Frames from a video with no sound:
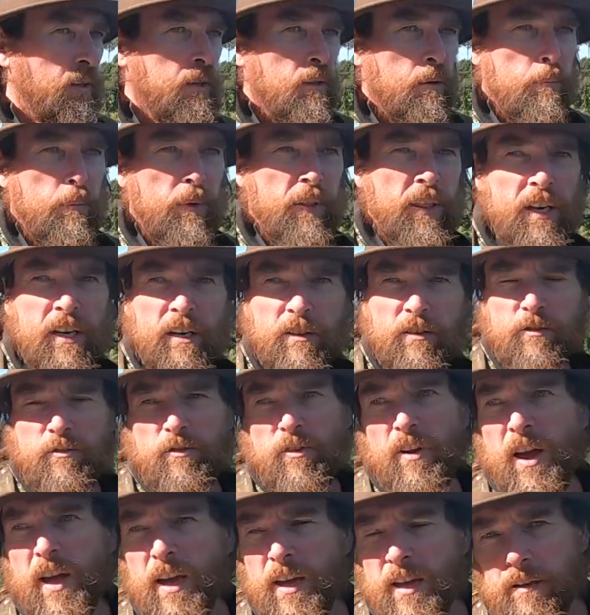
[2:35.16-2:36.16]
But then it's
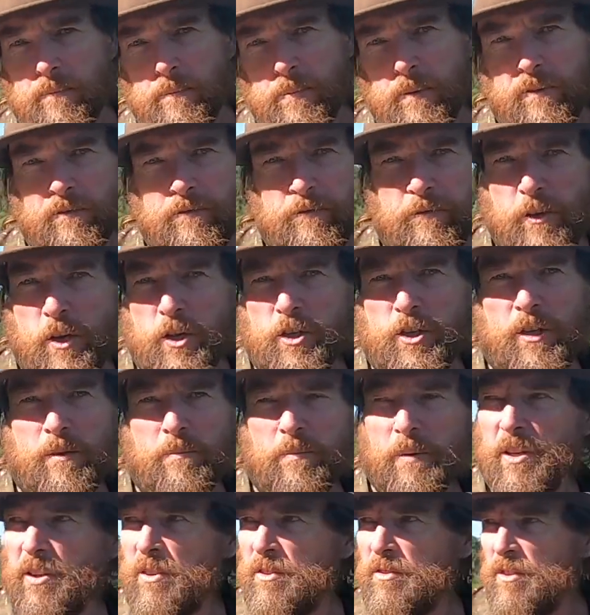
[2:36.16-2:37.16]
great in fishing
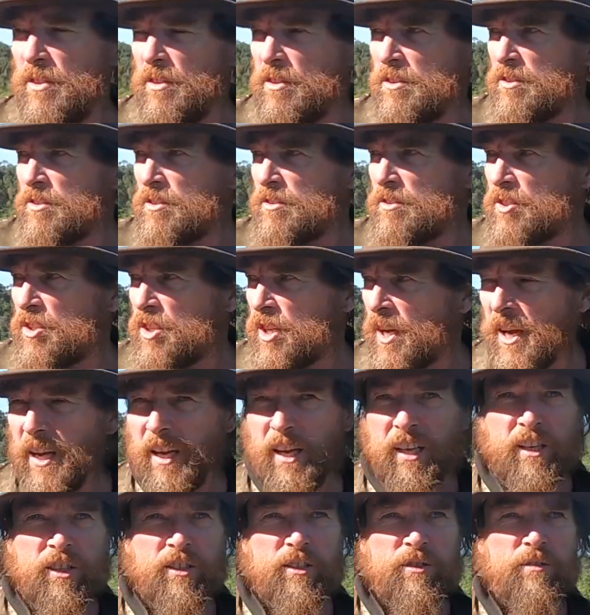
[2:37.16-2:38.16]
because you can just
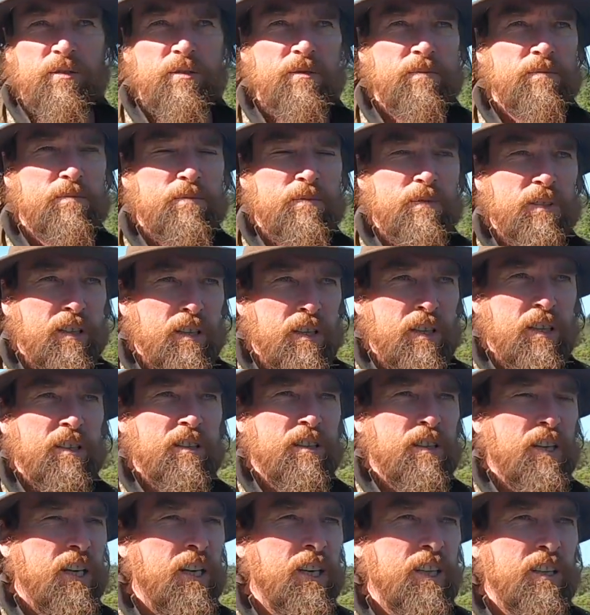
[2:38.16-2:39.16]
change
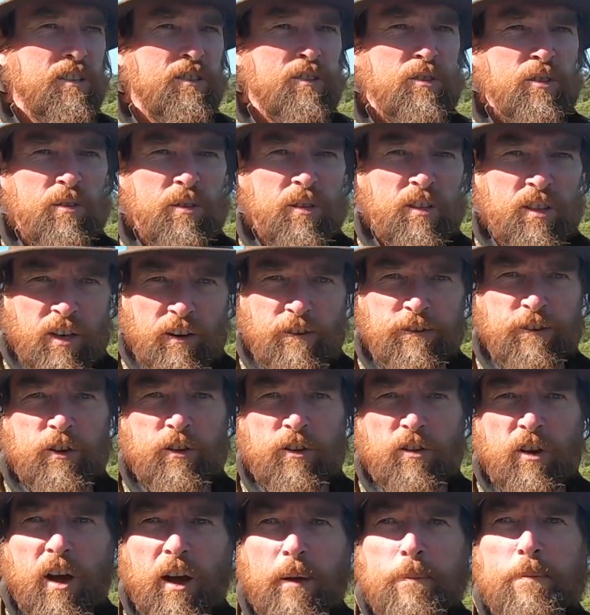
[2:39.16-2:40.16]
and do a different
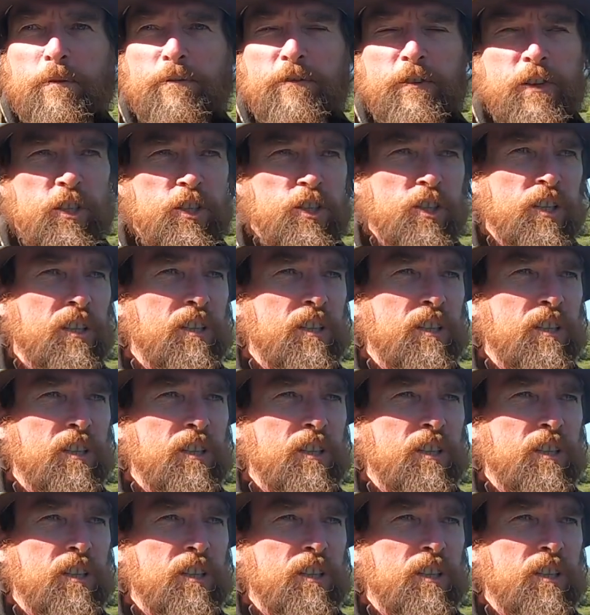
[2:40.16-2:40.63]
type of fishing.